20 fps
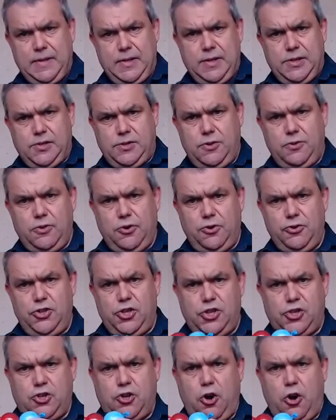So I've
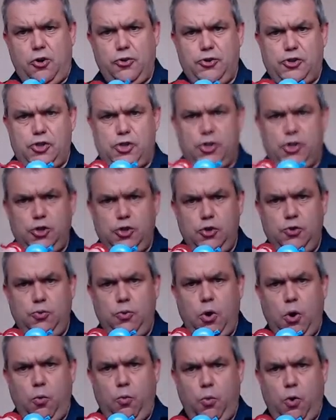just got 2
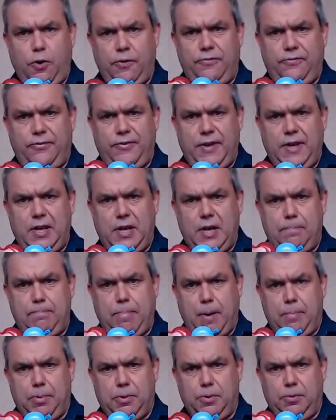1-finger
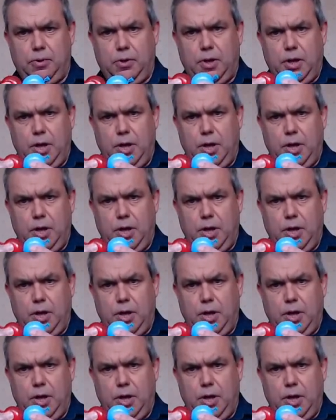bubbles